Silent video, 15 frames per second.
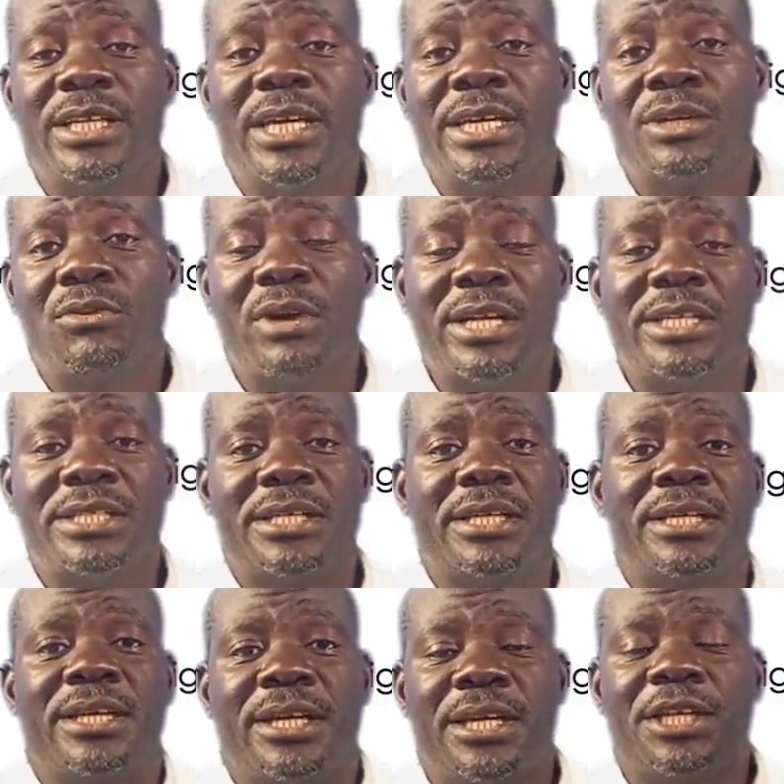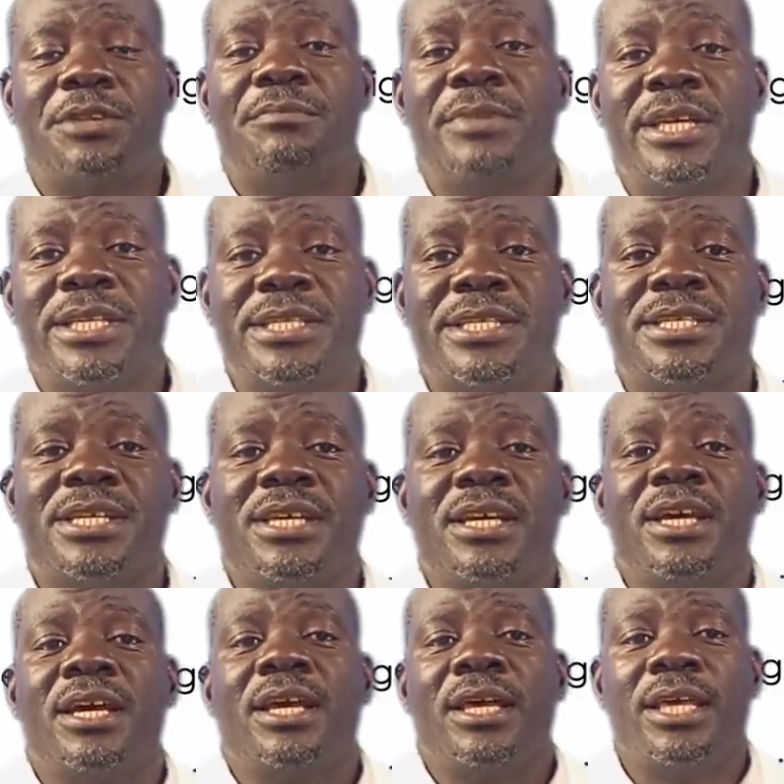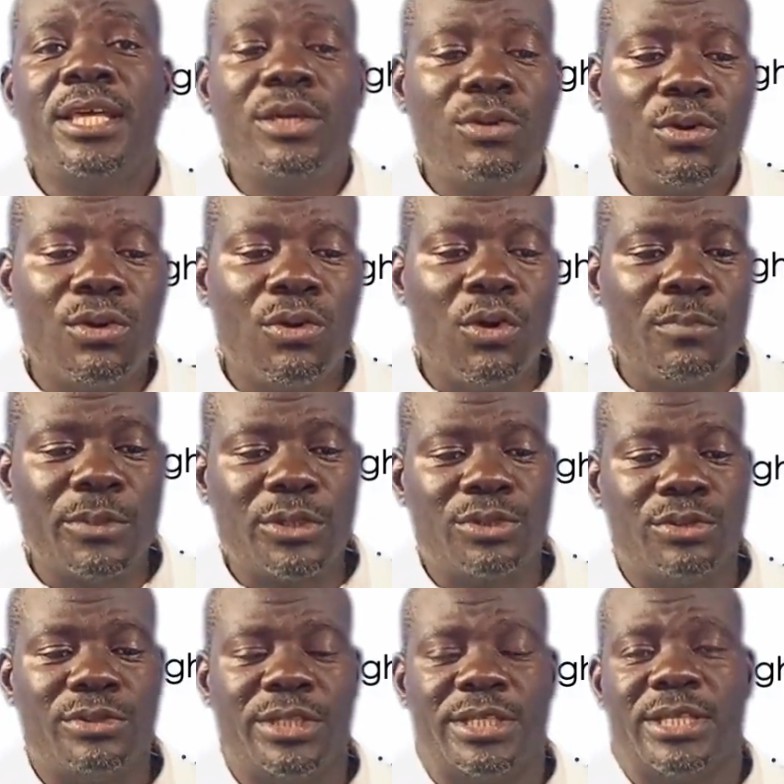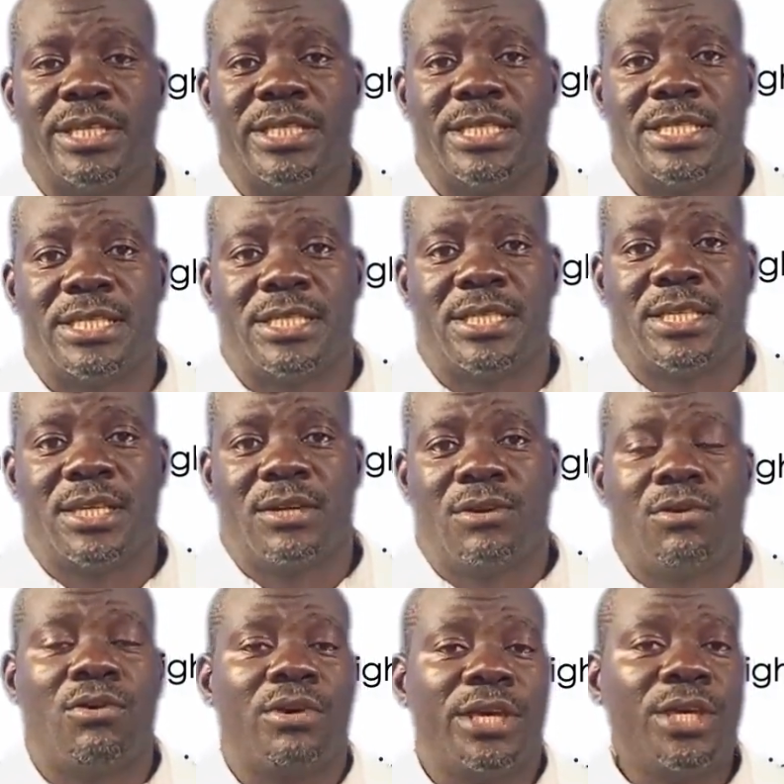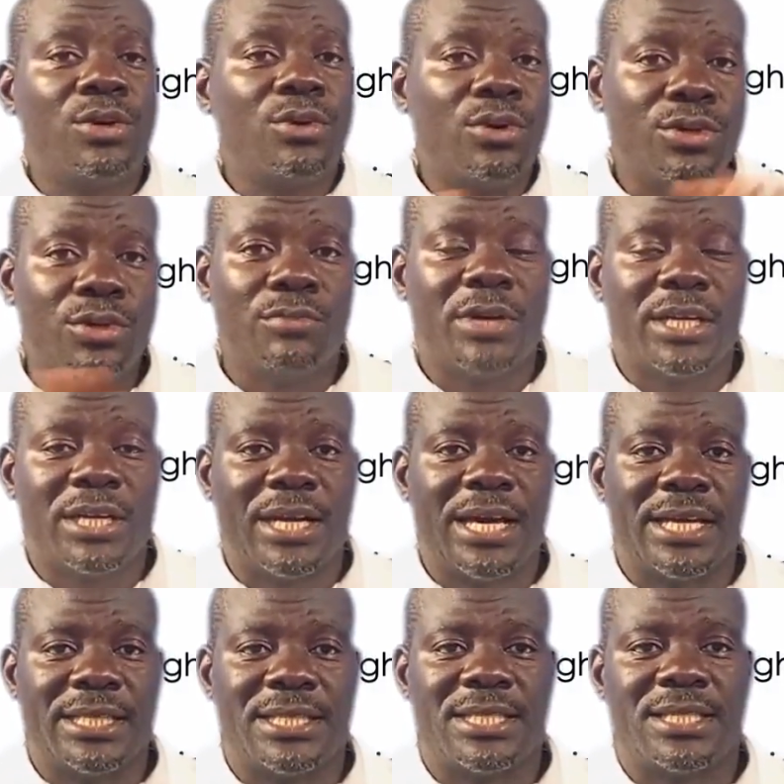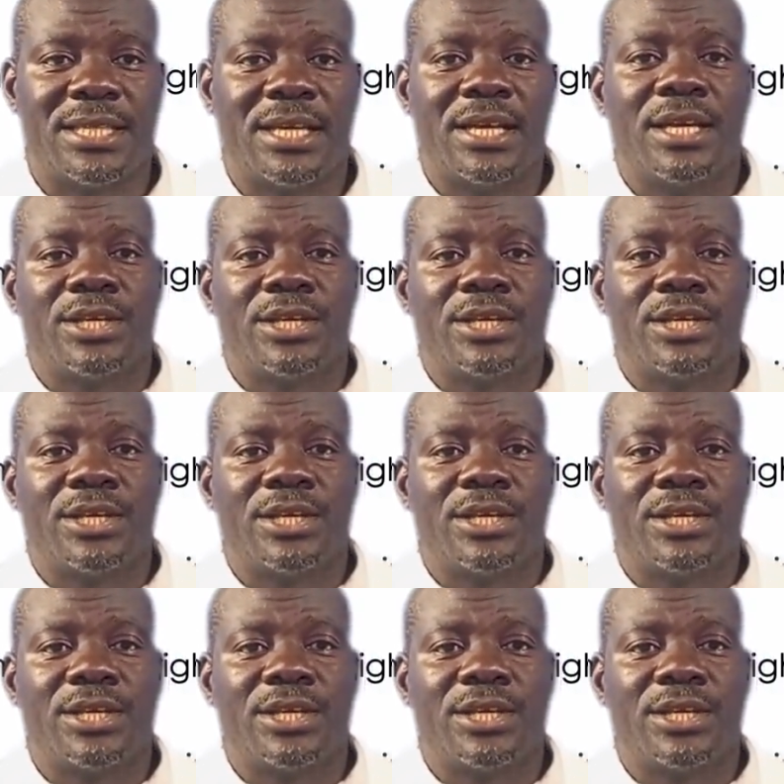equality, it means equal opportunities or equal human rights.